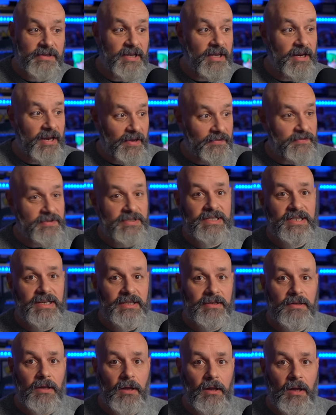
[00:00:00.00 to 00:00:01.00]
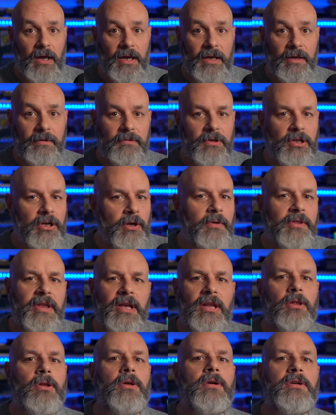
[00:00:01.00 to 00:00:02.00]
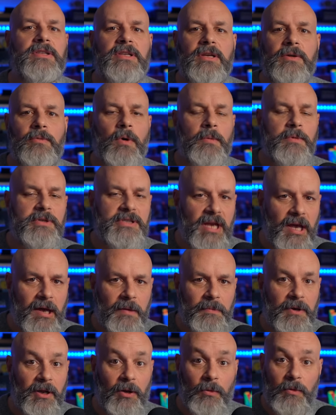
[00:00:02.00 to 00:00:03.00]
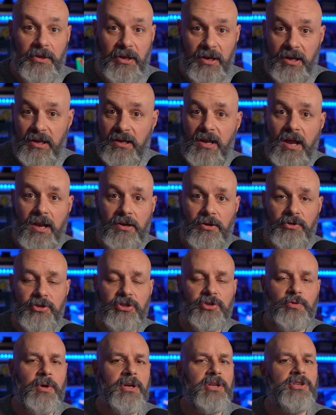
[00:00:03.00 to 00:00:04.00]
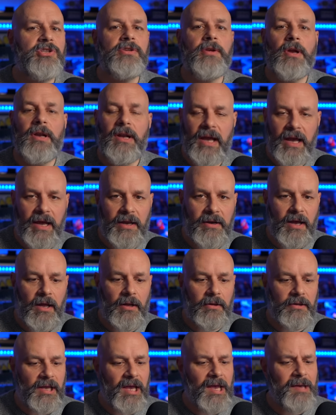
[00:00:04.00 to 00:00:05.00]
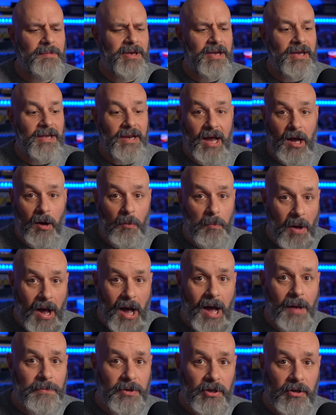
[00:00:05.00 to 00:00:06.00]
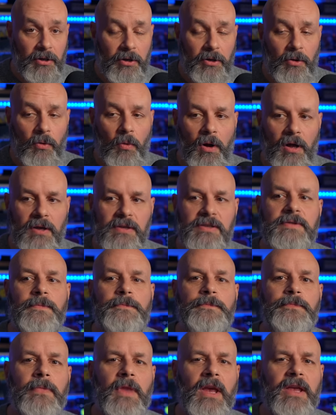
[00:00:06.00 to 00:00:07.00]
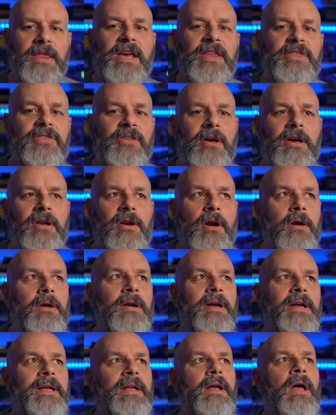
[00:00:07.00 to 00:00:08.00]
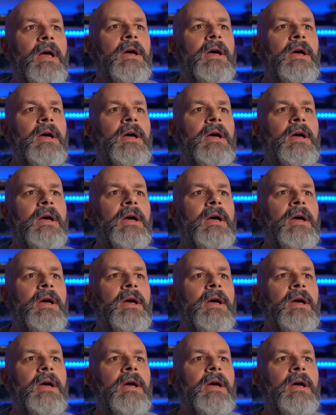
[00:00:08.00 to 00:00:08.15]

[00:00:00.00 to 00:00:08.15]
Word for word: that have seen the light. You know, they looked at what was happening with the Nintendo Switch and handheld gaming and how popular it was, and they thought, all right,